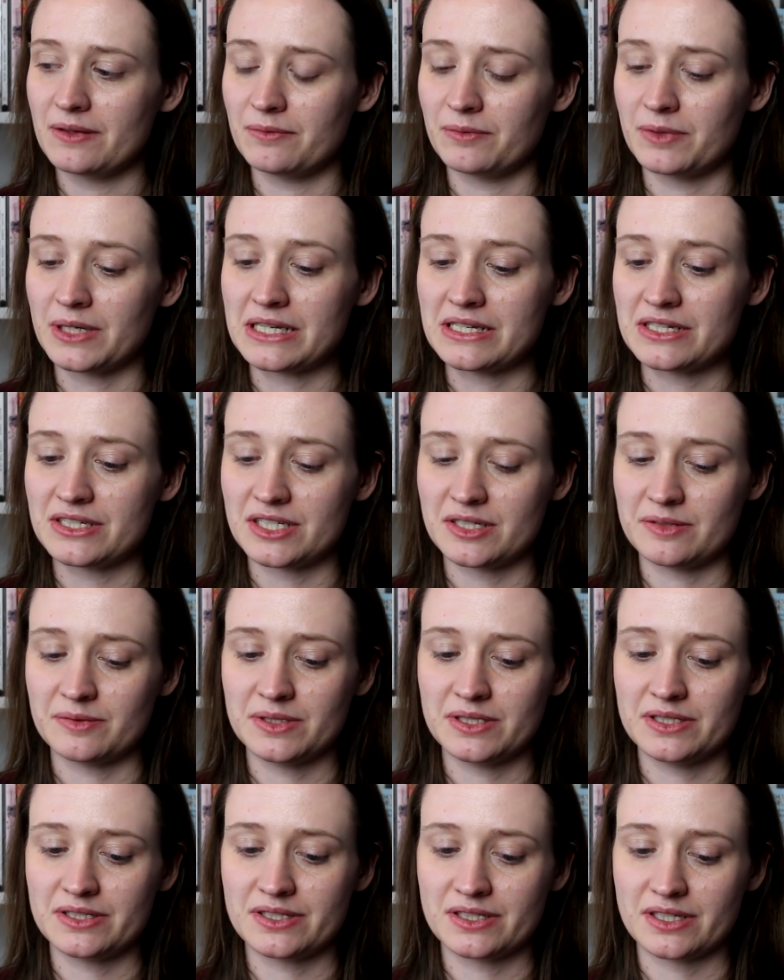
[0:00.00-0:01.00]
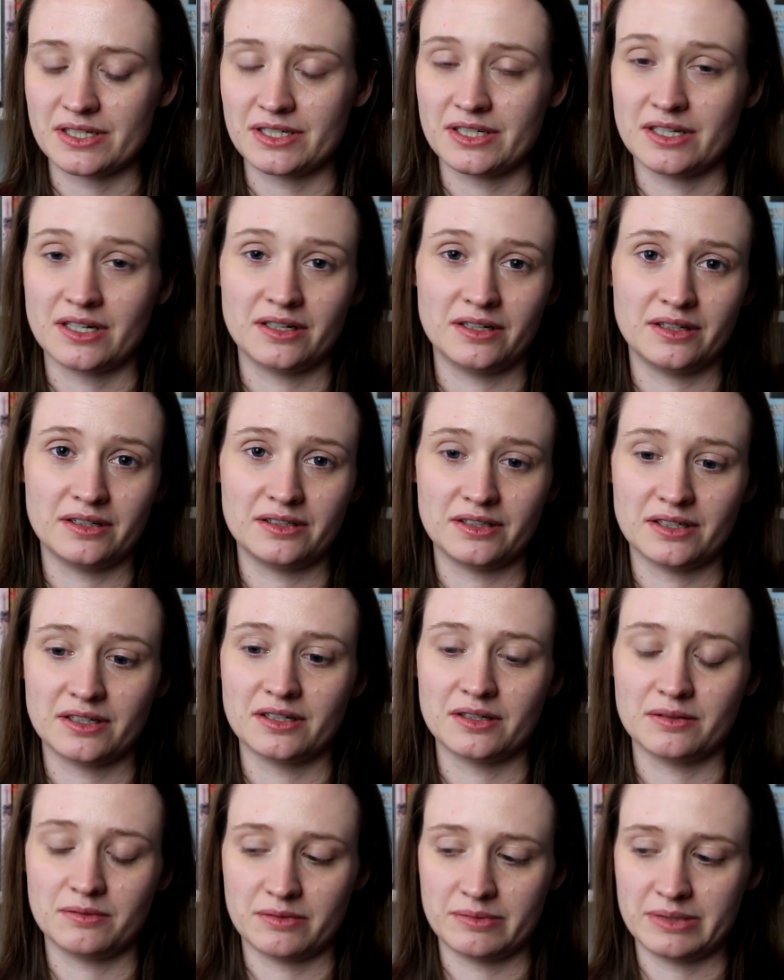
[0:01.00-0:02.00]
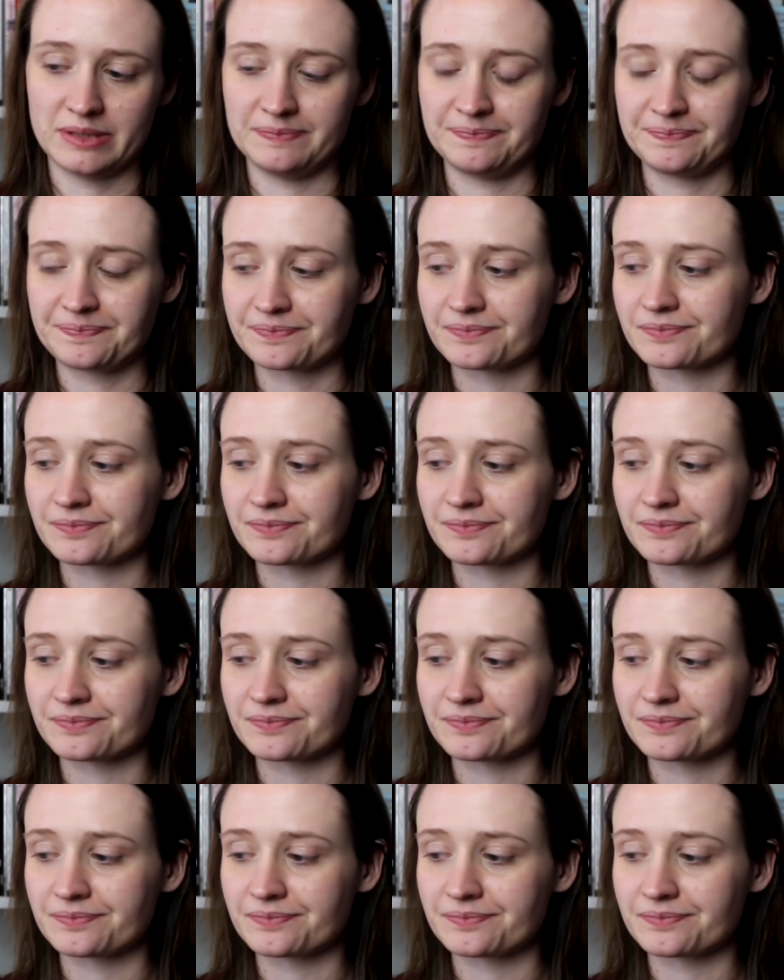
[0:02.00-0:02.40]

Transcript: when she was a younger woman.